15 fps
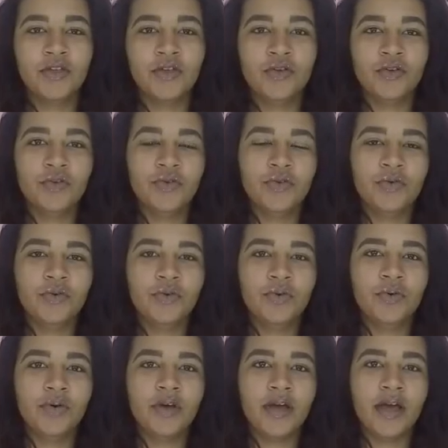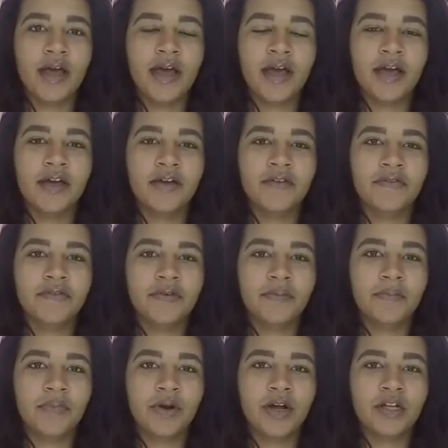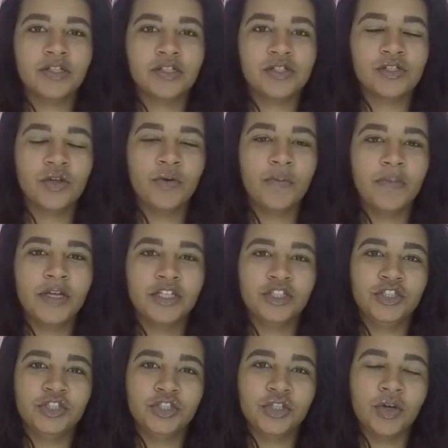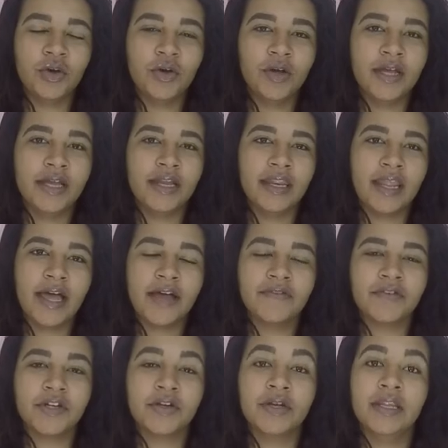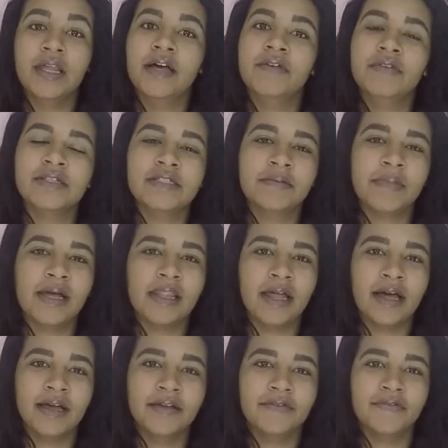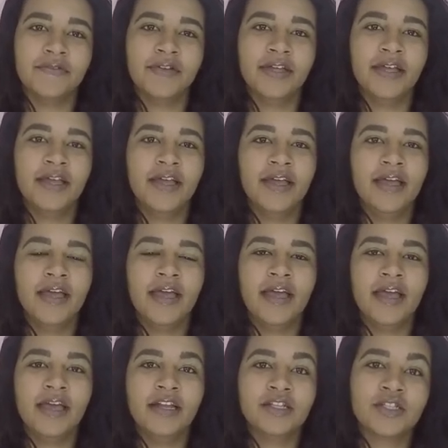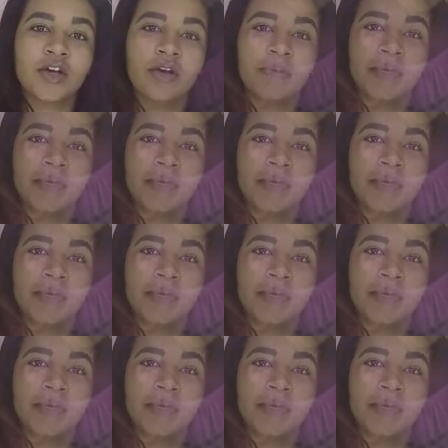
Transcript: You have brought so much joy and laughter and love into my life, and it's all